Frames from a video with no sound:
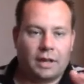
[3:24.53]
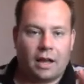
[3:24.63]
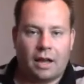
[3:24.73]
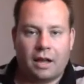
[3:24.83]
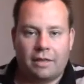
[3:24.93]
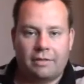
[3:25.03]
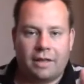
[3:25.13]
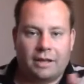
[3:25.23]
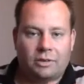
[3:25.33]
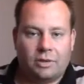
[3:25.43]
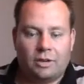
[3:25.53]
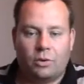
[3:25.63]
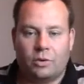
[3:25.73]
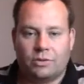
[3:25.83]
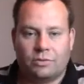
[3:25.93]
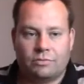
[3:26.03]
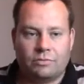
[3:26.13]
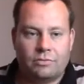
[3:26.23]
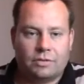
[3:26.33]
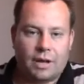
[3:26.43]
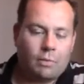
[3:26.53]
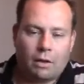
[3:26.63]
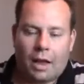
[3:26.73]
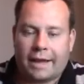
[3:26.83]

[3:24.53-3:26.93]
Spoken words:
that you can always say, well,